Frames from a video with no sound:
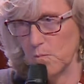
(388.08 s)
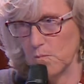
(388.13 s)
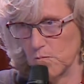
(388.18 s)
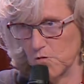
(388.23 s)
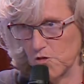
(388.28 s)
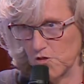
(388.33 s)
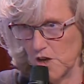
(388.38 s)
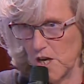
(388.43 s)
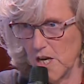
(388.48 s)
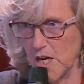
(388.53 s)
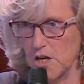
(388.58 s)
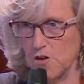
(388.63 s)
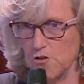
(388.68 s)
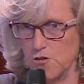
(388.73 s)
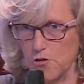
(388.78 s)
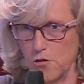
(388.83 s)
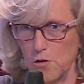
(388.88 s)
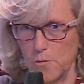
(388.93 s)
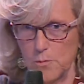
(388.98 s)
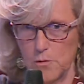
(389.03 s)
change
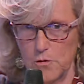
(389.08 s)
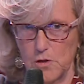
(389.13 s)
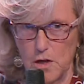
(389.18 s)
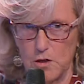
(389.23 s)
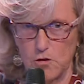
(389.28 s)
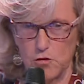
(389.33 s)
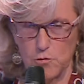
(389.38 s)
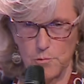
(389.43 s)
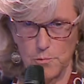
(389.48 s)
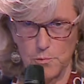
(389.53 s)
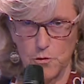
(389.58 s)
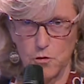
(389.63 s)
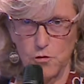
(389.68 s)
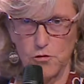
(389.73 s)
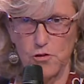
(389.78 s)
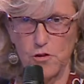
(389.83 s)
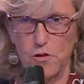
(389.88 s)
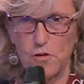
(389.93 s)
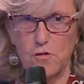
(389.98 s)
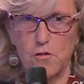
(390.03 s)
your production
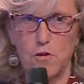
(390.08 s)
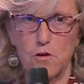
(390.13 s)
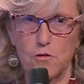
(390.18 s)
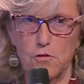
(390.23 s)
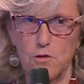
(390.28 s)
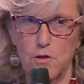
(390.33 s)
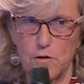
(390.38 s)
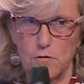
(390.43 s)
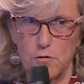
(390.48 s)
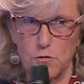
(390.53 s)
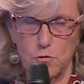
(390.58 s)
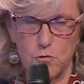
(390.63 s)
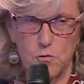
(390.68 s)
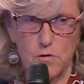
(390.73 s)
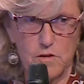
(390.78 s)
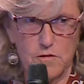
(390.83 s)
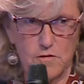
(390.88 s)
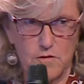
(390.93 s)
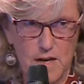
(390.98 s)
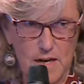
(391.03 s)
process or you have to
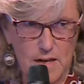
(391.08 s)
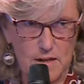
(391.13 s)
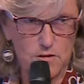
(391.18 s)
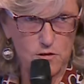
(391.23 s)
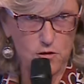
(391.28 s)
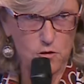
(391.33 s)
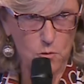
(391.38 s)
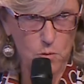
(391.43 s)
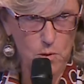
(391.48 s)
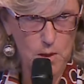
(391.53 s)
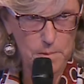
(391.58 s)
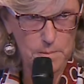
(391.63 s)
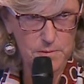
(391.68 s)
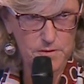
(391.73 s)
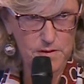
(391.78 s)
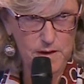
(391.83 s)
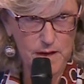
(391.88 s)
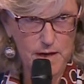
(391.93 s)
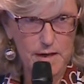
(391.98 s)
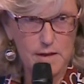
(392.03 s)
revise your
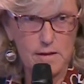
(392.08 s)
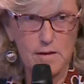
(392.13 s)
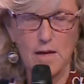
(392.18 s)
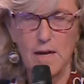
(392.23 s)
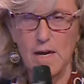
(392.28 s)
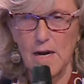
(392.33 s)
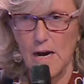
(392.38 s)
website,